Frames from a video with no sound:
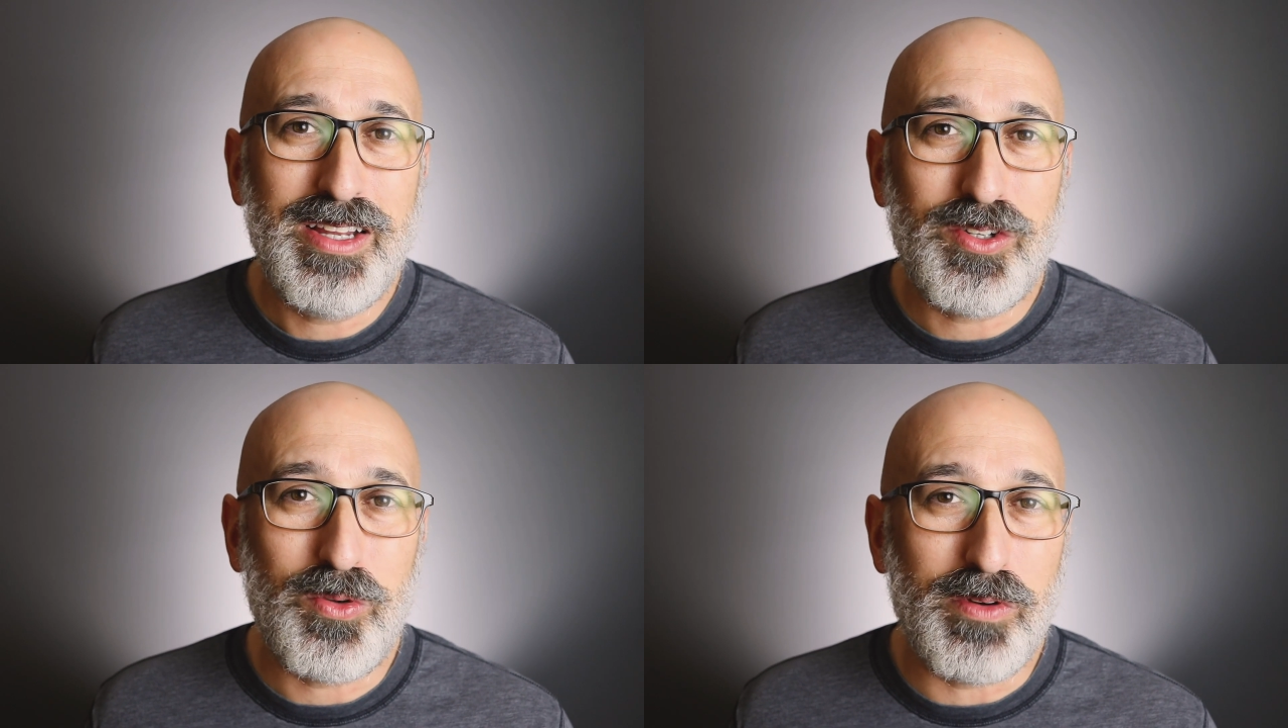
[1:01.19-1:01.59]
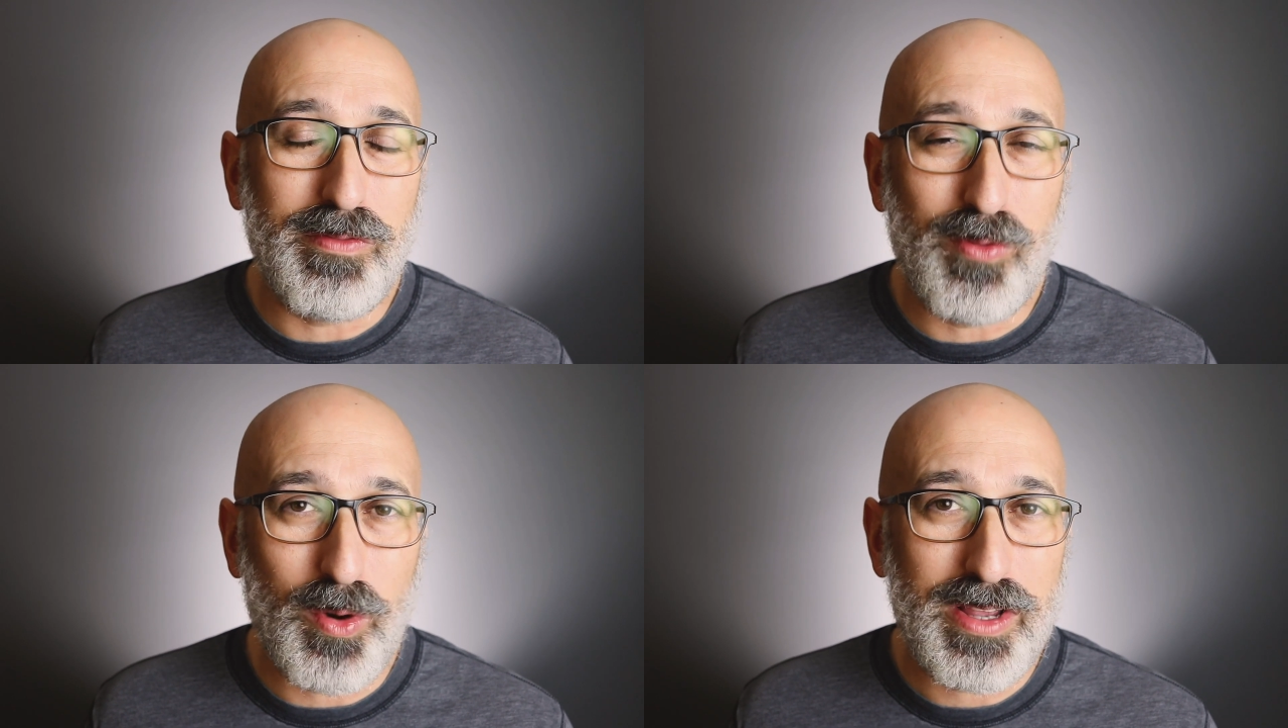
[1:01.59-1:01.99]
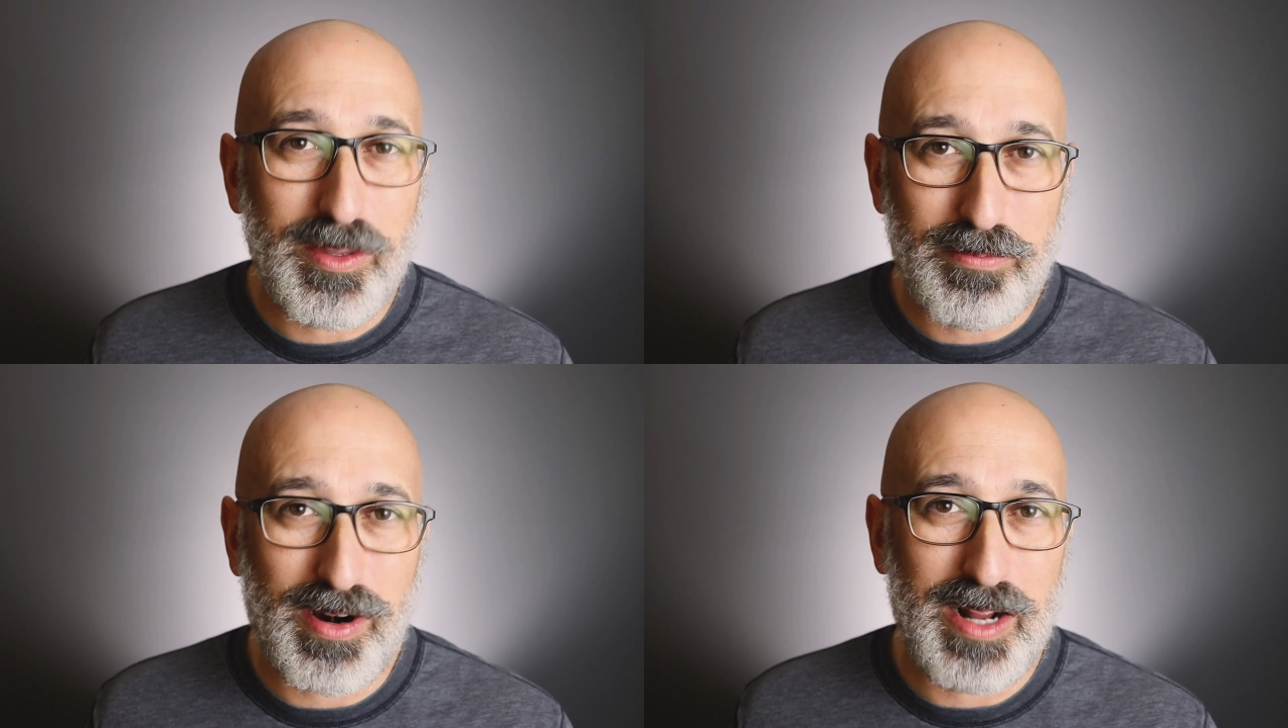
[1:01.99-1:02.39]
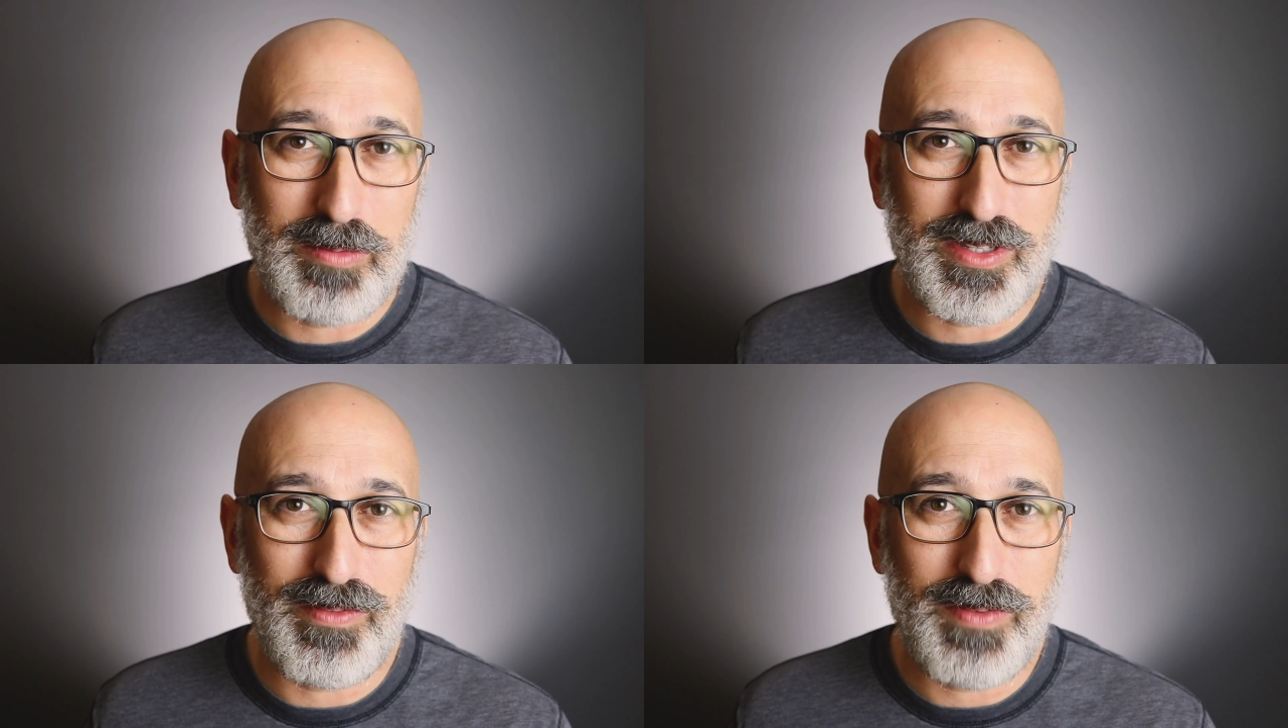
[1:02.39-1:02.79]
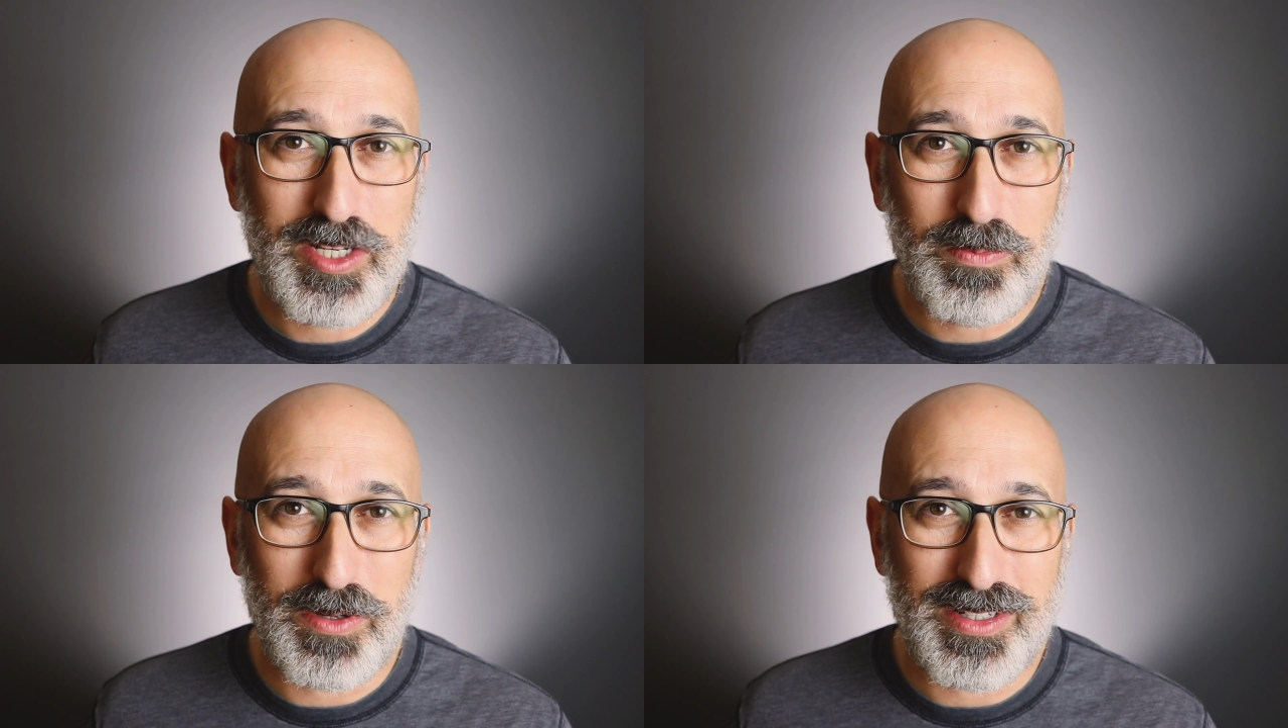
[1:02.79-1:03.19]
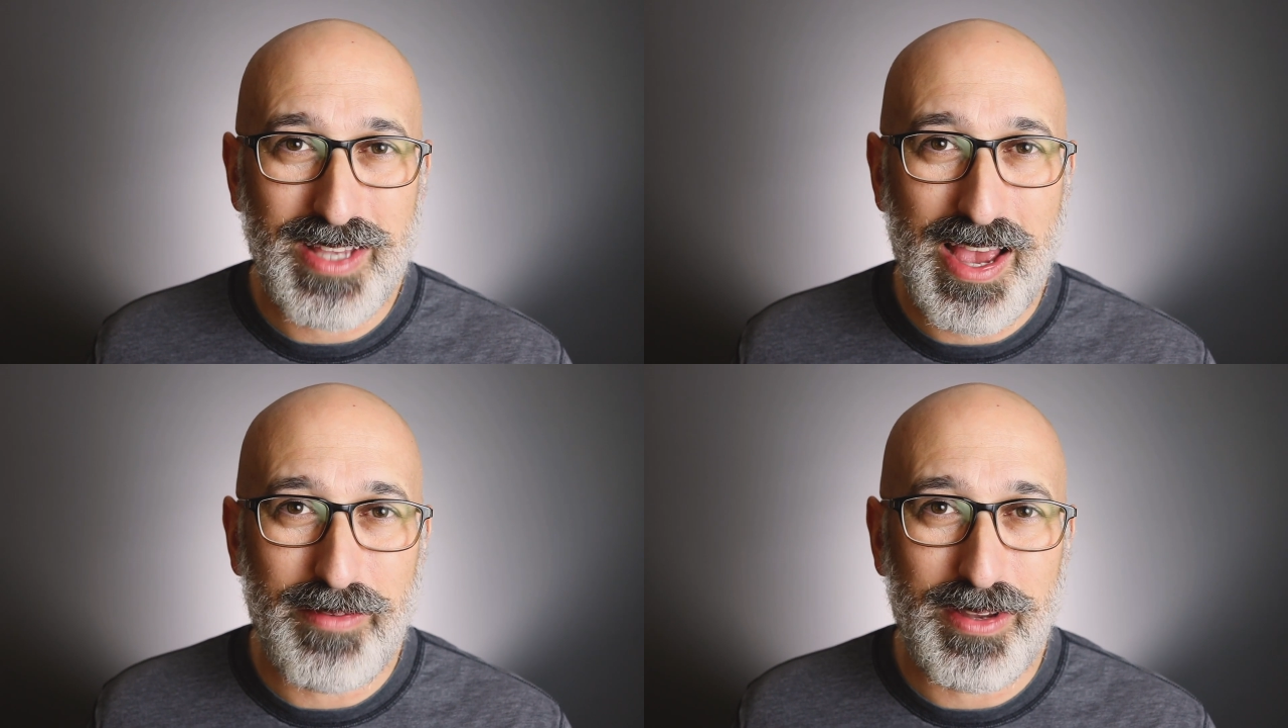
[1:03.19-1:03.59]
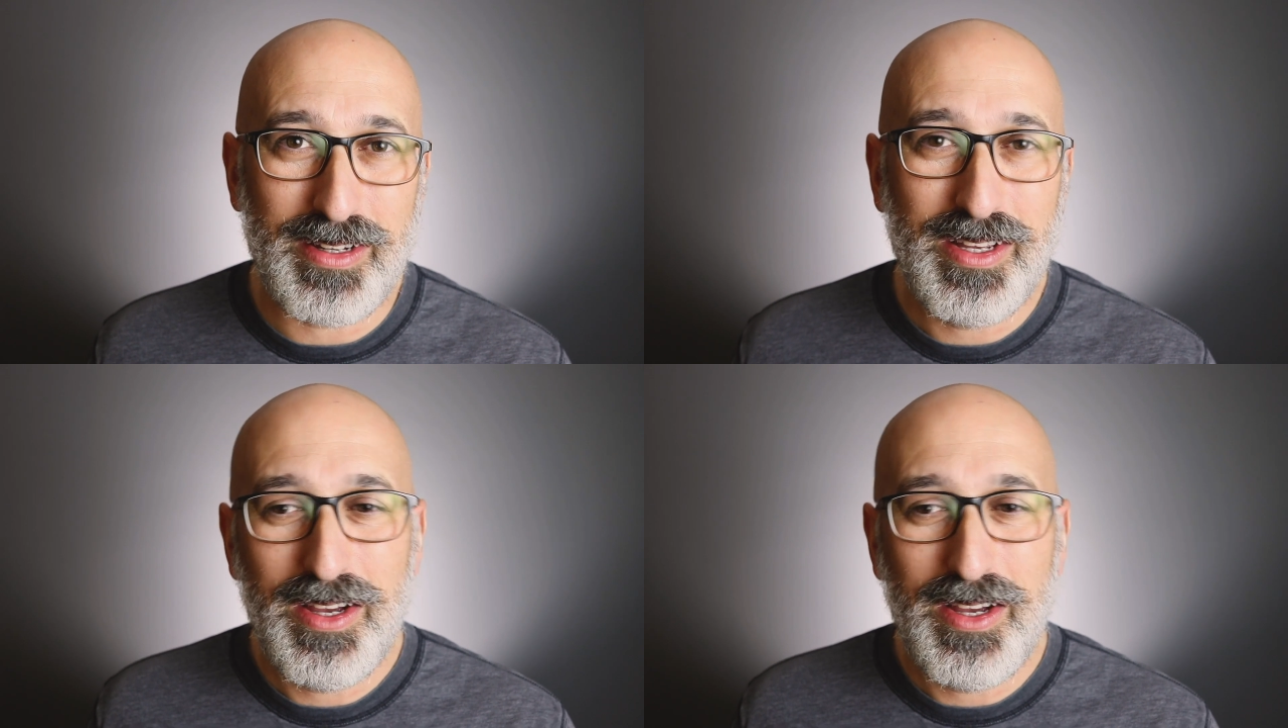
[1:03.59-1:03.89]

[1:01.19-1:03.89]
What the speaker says: to avoid the problems that Facebook is having,